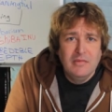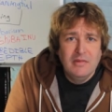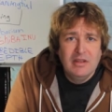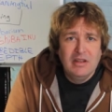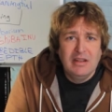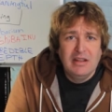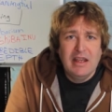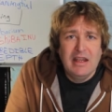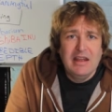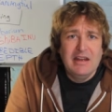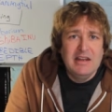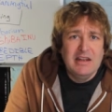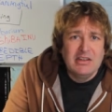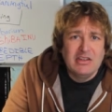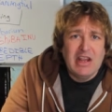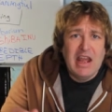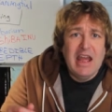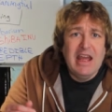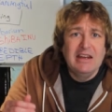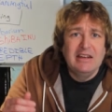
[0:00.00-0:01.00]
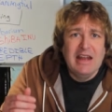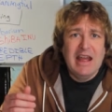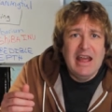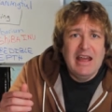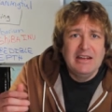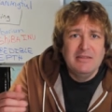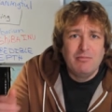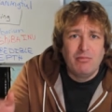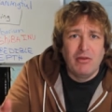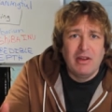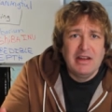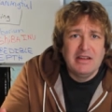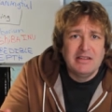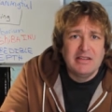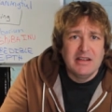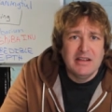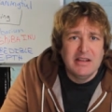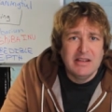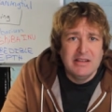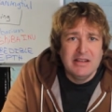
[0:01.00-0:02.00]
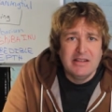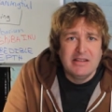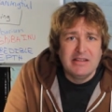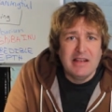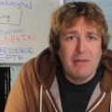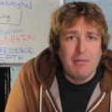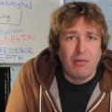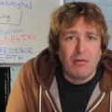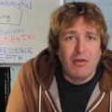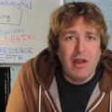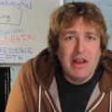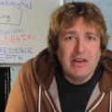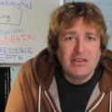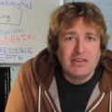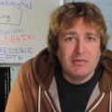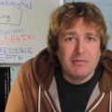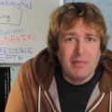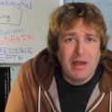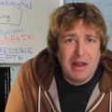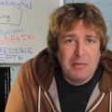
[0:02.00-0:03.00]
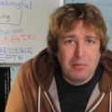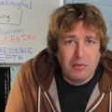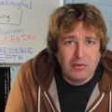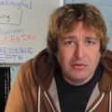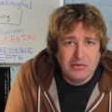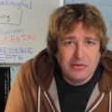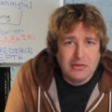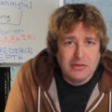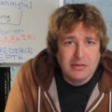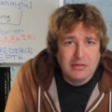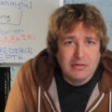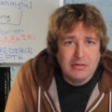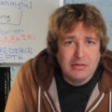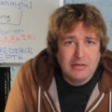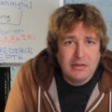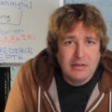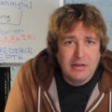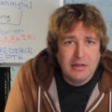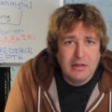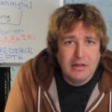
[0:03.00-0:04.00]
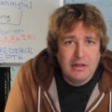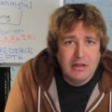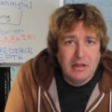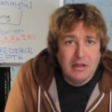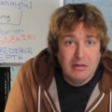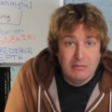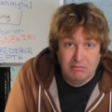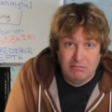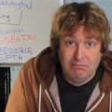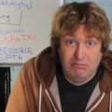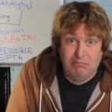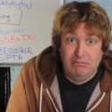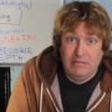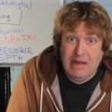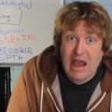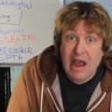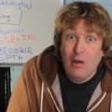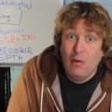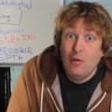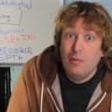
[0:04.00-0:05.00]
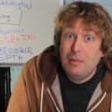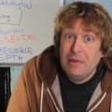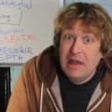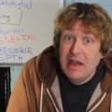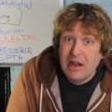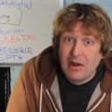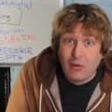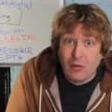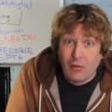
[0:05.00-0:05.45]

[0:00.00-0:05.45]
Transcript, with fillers: to get initial and and brings the the separation papers. That would be a